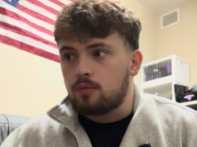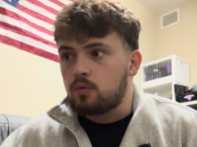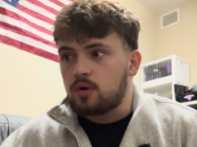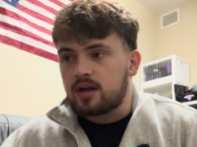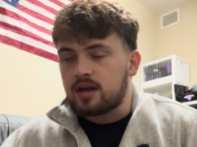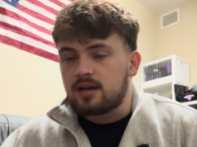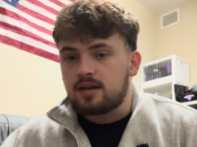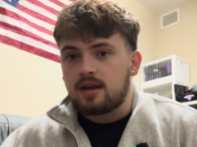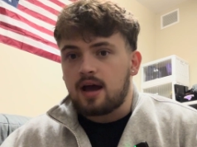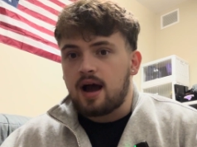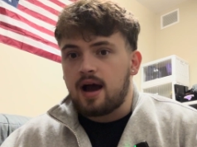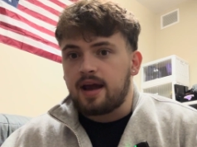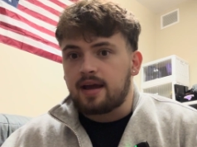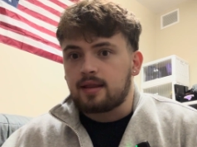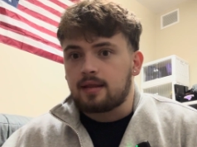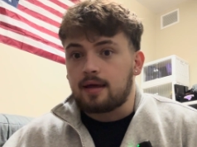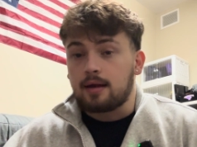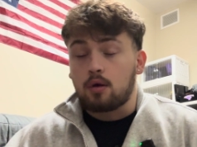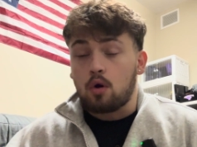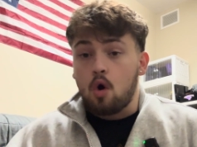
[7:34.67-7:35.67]
Wicked
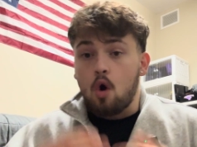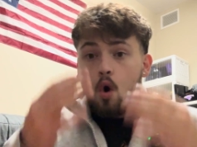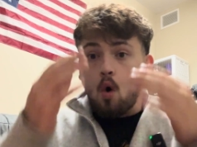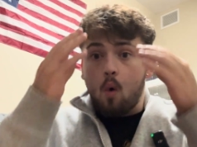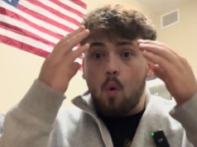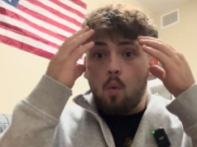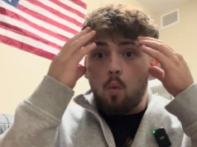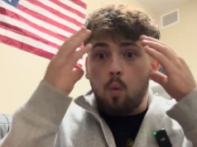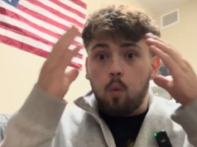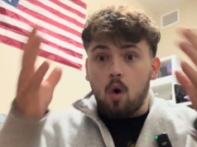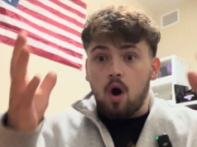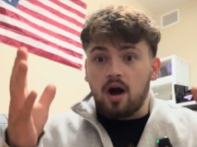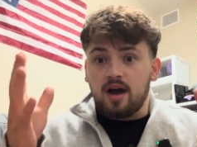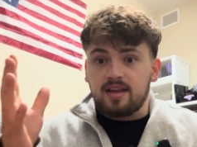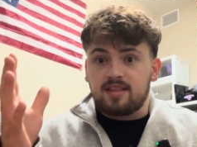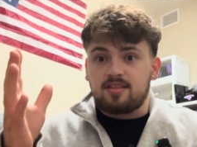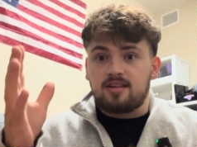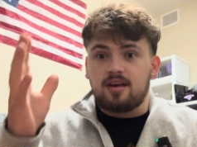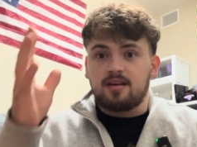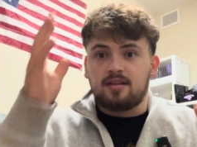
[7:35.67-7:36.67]
dying. Like what?